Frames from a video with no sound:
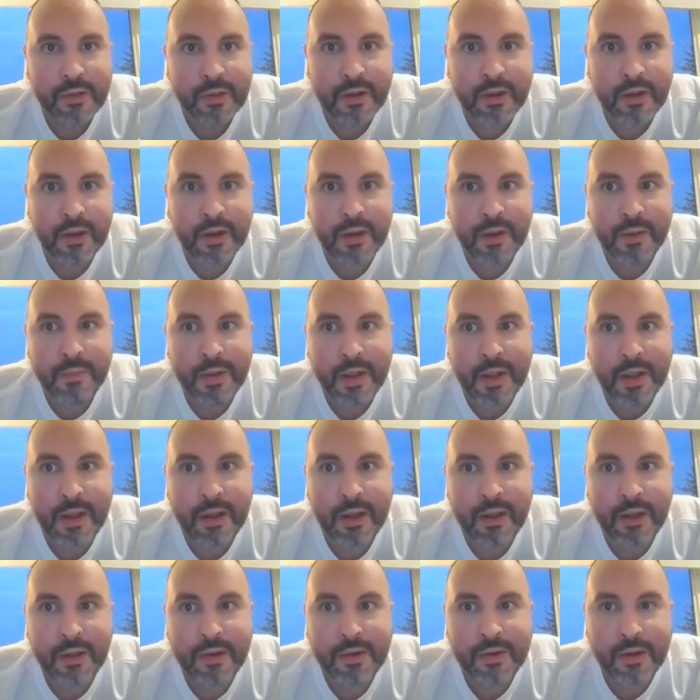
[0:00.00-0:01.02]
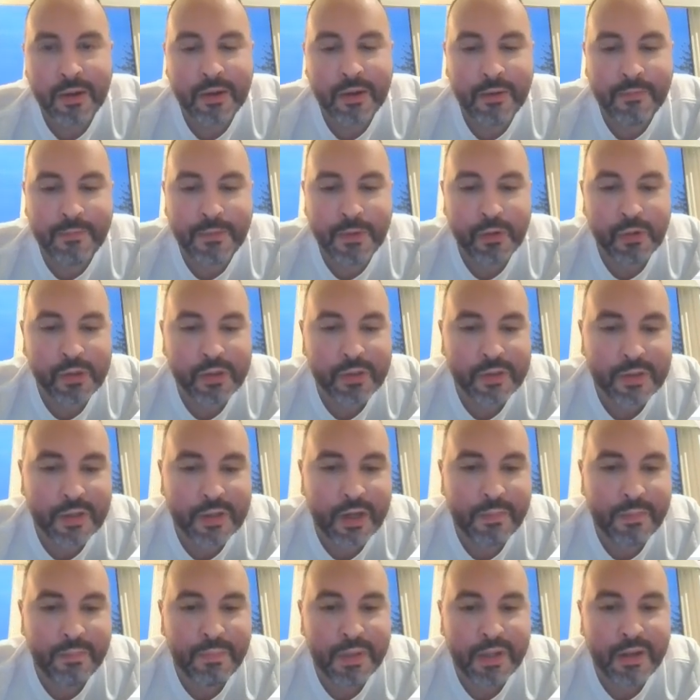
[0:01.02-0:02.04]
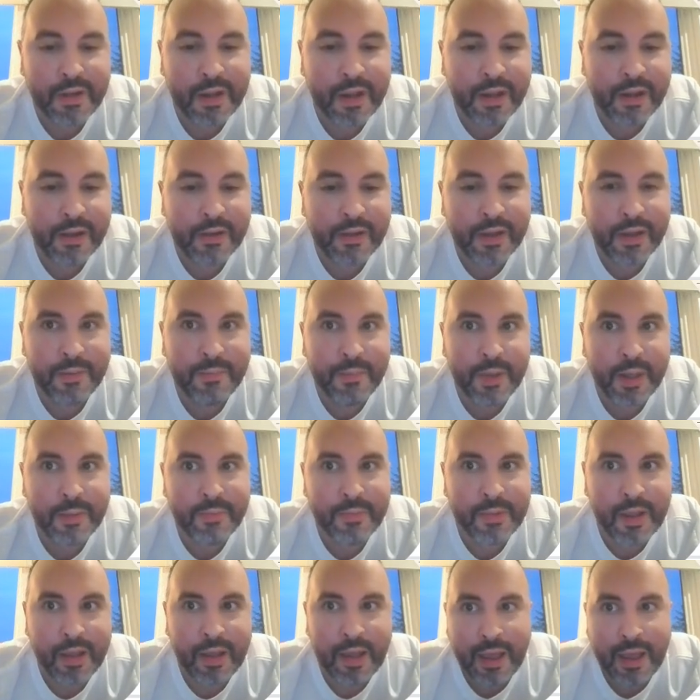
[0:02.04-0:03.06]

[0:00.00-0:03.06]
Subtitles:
and if you just type in MLMI,